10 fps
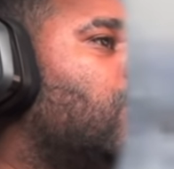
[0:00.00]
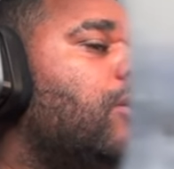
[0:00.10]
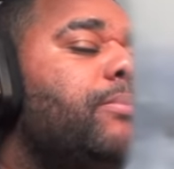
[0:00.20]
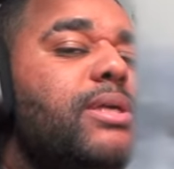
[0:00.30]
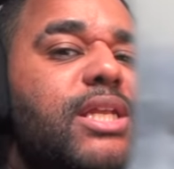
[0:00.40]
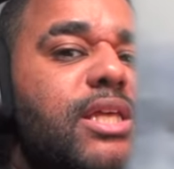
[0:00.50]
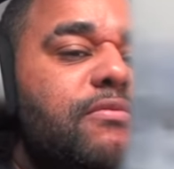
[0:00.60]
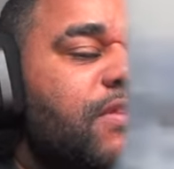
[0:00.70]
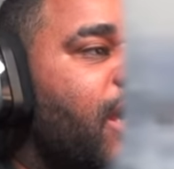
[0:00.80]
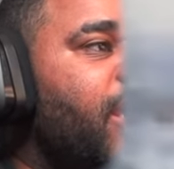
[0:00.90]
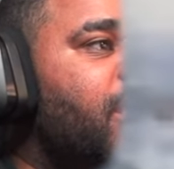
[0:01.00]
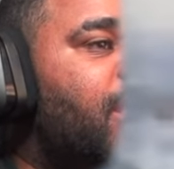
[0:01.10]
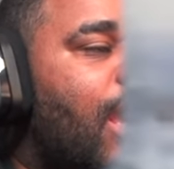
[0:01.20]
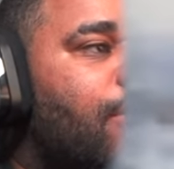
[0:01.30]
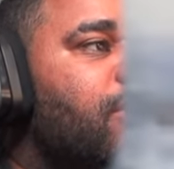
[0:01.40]
can't believe that in
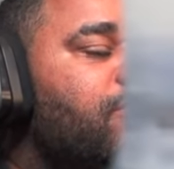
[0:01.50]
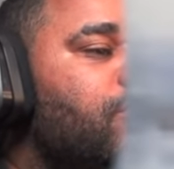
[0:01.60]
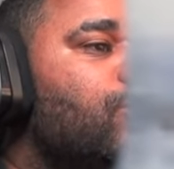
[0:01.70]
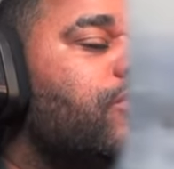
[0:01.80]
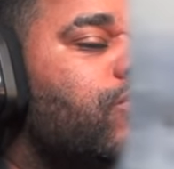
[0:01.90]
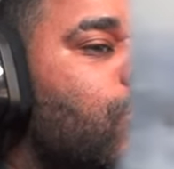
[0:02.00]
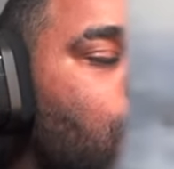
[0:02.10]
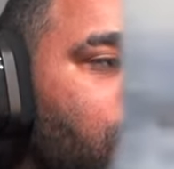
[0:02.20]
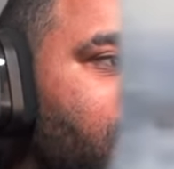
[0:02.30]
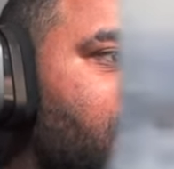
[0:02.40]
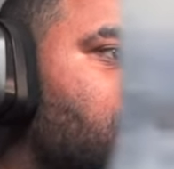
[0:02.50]
cabin view of what they're